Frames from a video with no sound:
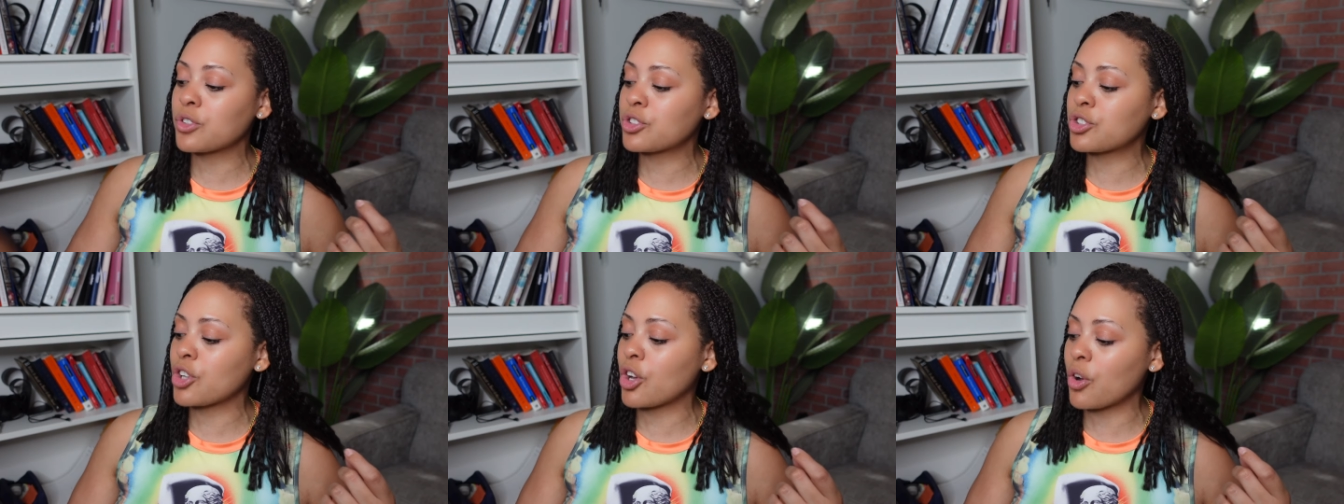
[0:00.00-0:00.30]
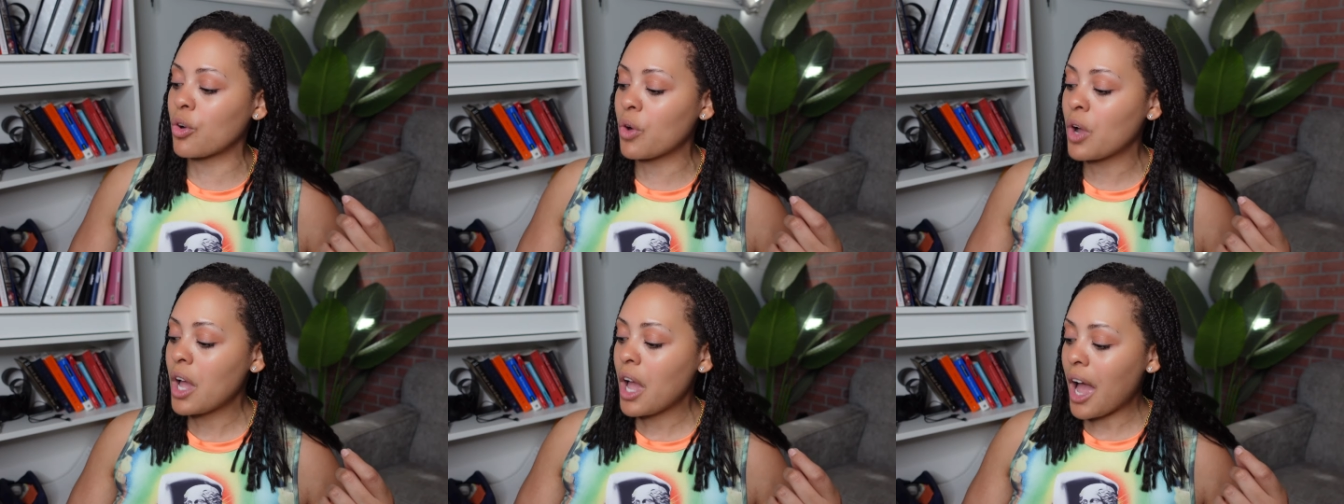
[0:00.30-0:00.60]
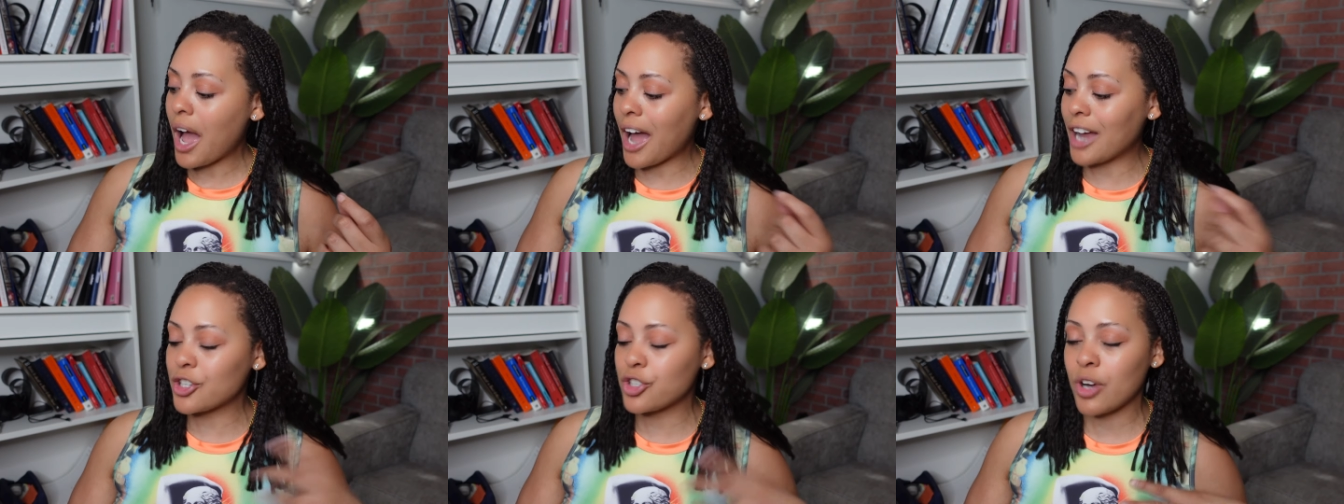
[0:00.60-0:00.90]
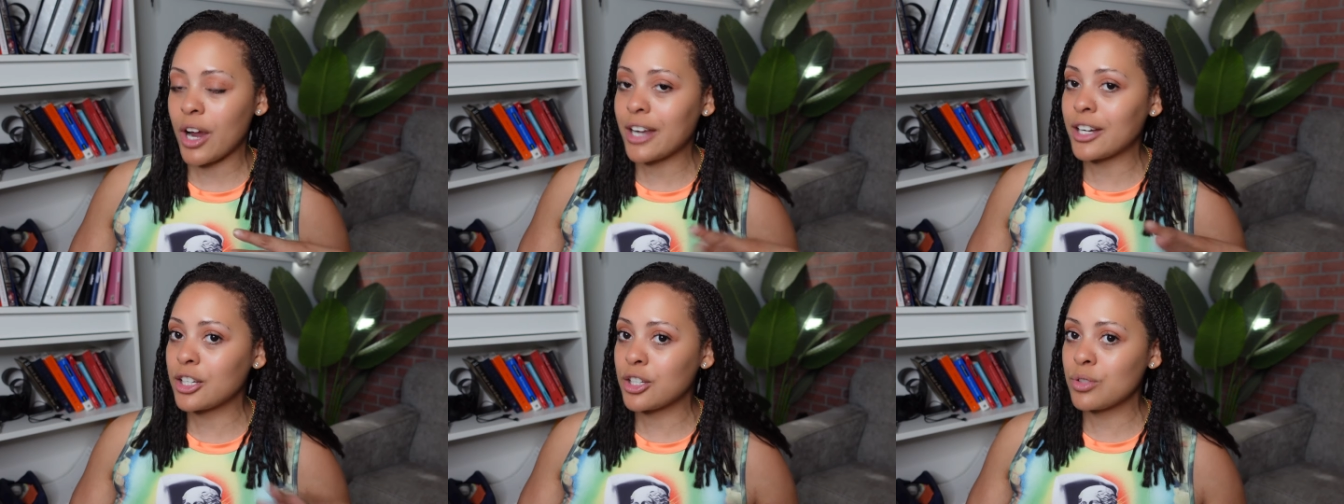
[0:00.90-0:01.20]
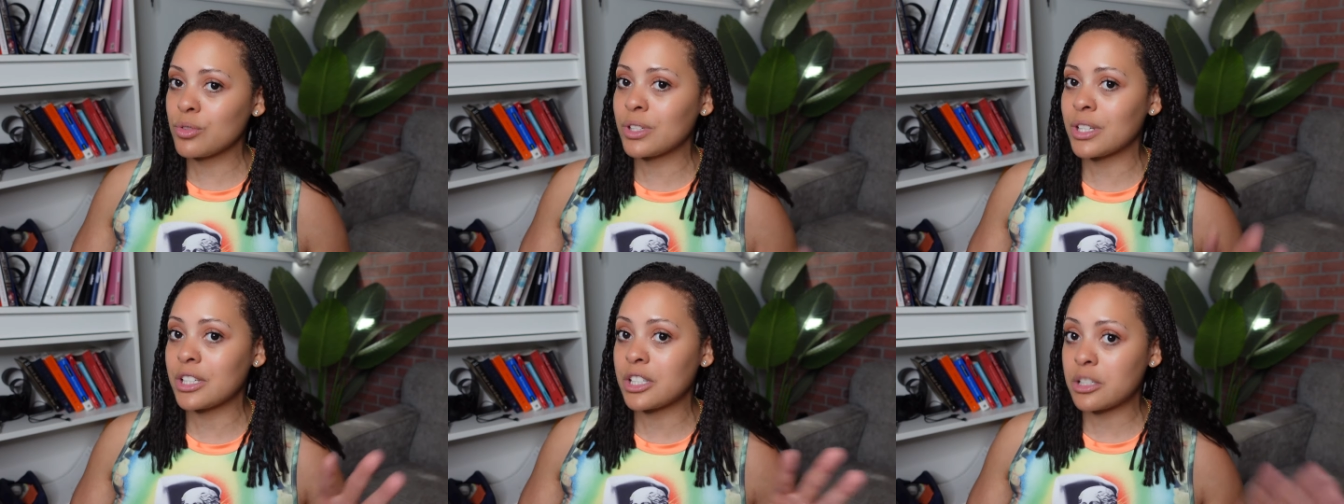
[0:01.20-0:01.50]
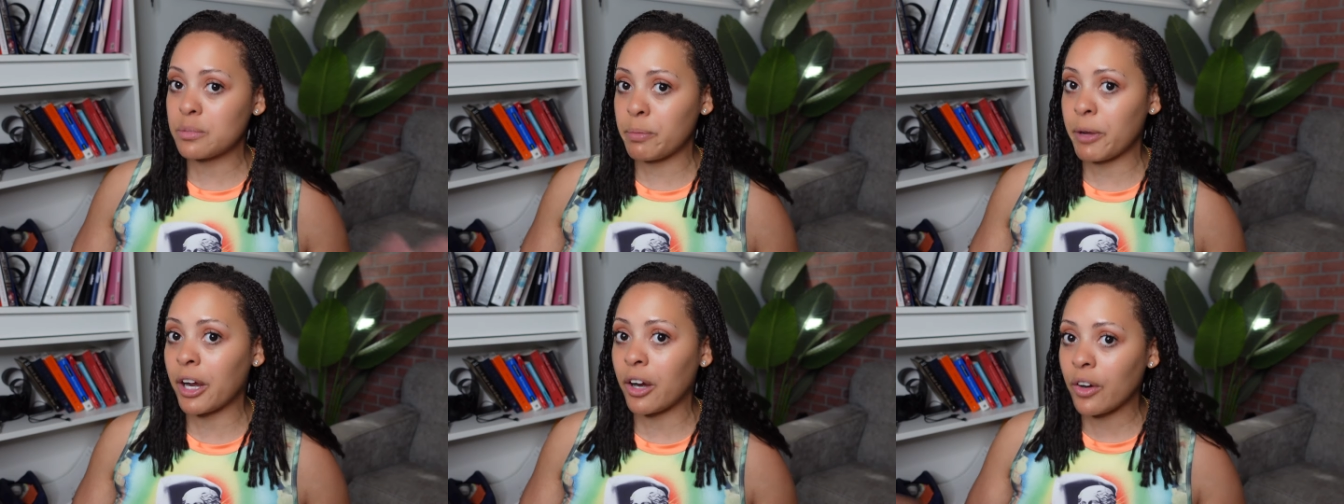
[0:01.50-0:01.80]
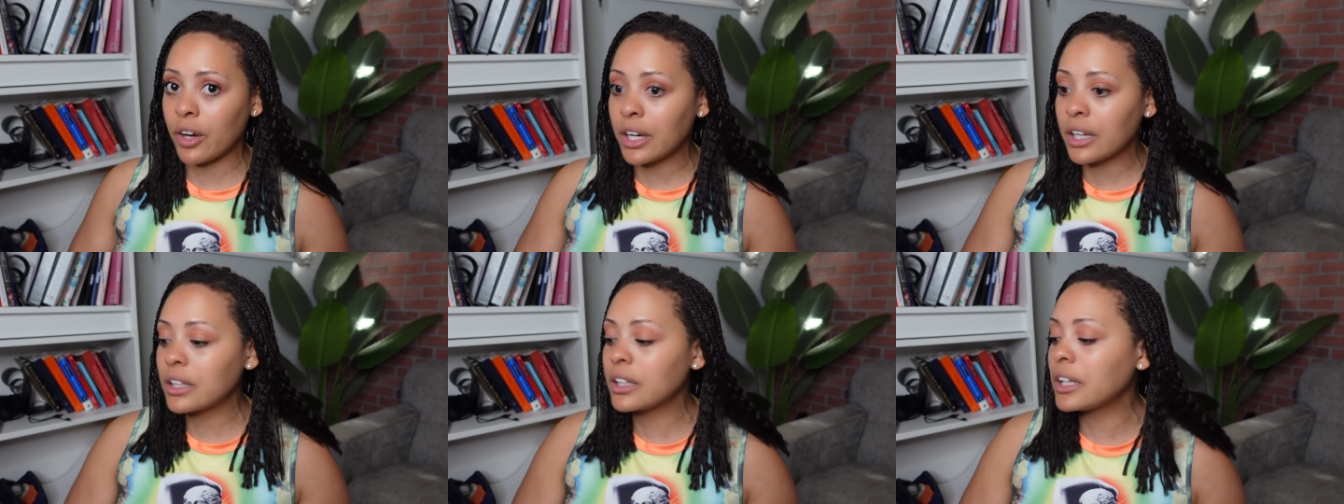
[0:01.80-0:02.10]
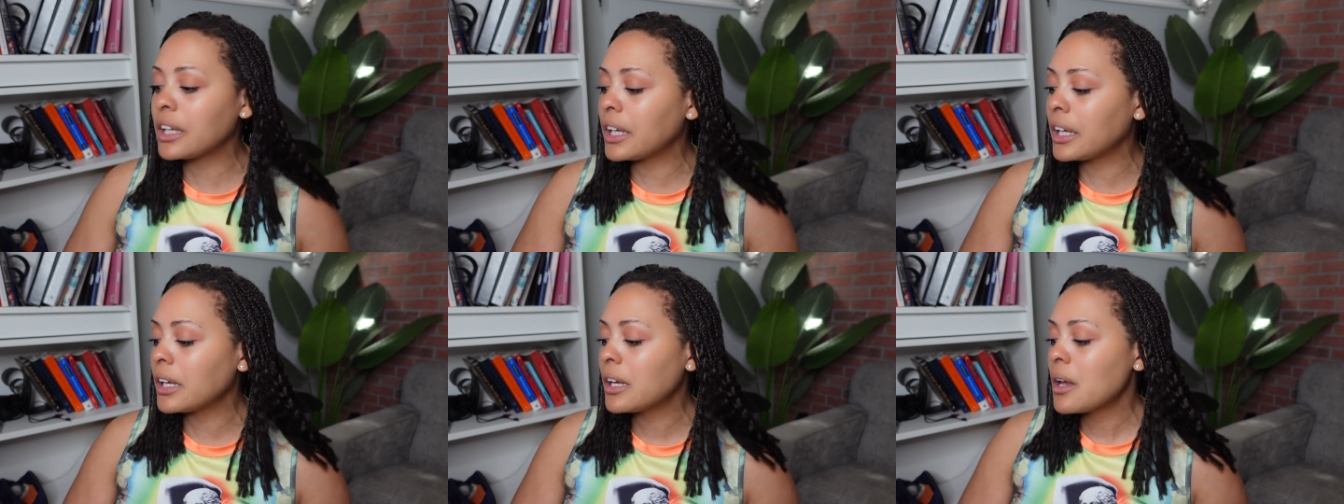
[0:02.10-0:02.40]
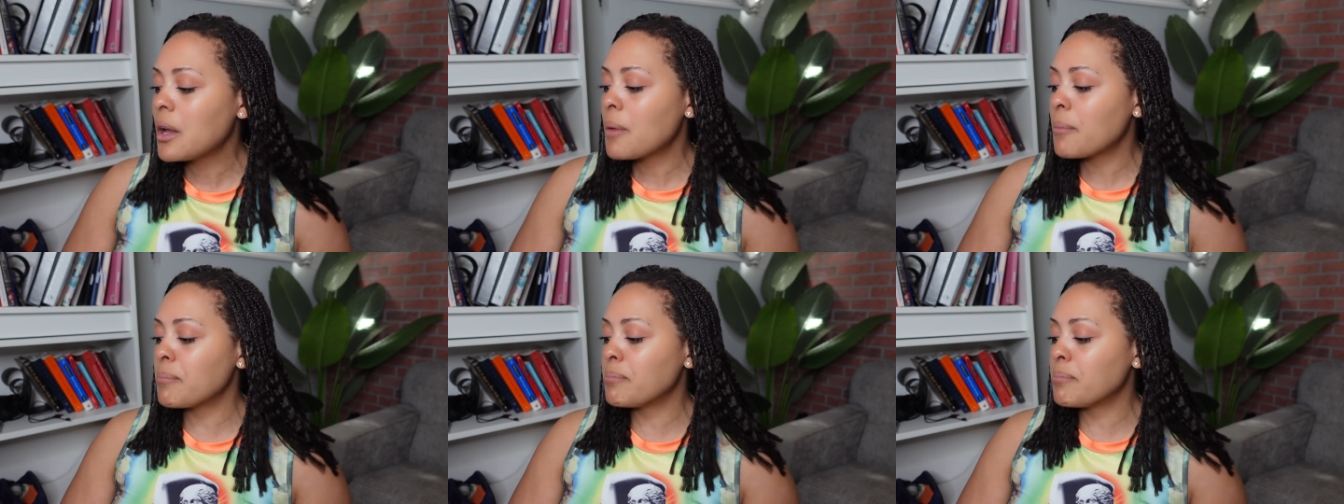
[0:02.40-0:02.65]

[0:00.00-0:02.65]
so I try to use it sparingly,